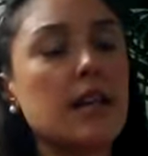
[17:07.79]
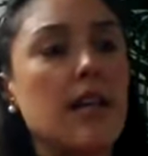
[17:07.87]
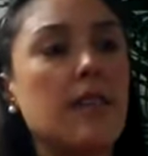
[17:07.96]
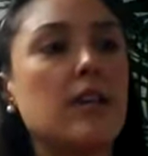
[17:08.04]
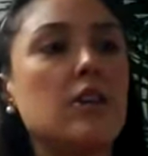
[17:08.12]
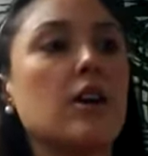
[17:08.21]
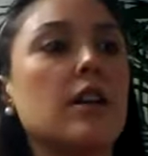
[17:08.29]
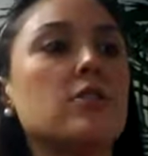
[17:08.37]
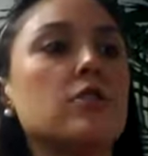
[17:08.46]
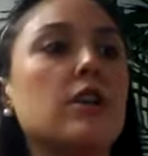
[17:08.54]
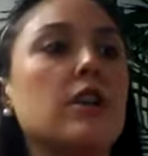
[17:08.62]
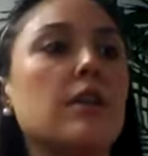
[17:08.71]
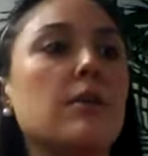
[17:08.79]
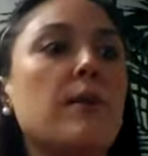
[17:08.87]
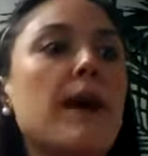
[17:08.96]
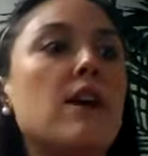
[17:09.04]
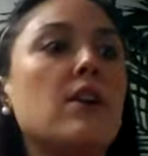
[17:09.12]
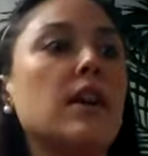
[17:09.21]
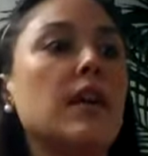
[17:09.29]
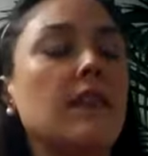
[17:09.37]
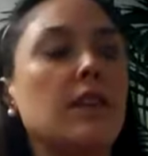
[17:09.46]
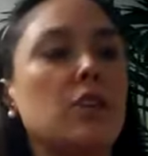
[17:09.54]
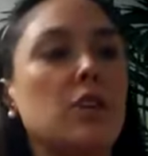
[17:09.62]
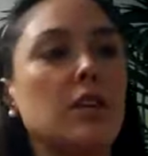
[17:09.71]
and then you're going to turn it around, and
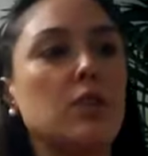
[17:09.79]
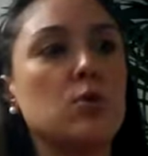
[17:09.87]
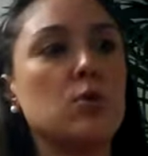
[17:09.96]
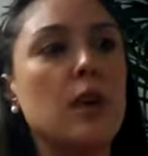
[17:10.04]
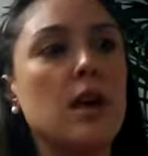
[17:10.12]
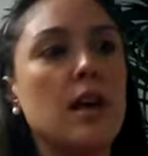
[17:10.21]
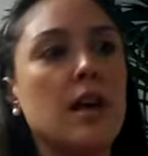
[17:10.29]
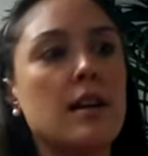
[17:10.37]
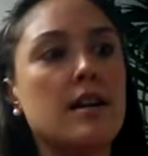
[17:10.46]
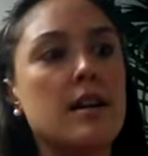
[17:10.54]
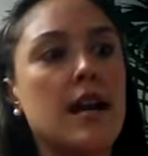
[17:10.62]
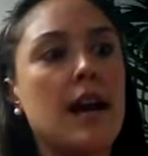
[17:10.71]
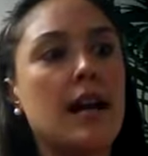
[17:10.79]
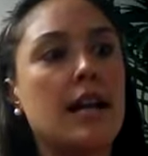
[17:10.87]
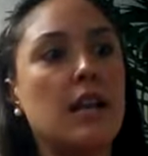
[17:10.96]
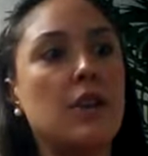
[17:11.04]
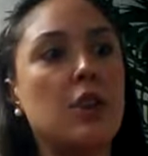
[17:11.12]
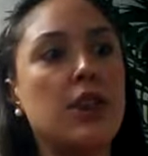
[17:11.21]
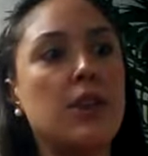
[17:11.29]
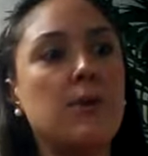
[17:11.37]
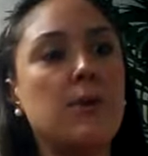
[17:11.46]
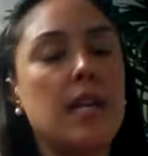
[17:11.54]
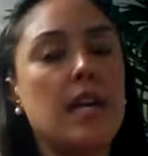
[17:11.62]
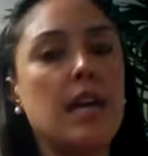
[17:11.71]
then you're going to do 9 and
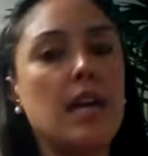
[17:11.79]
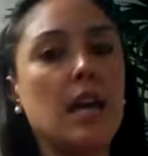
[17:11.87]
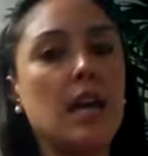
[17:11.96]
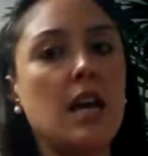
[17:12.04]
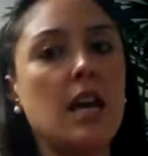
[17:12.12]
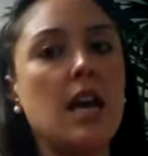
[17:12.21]
3.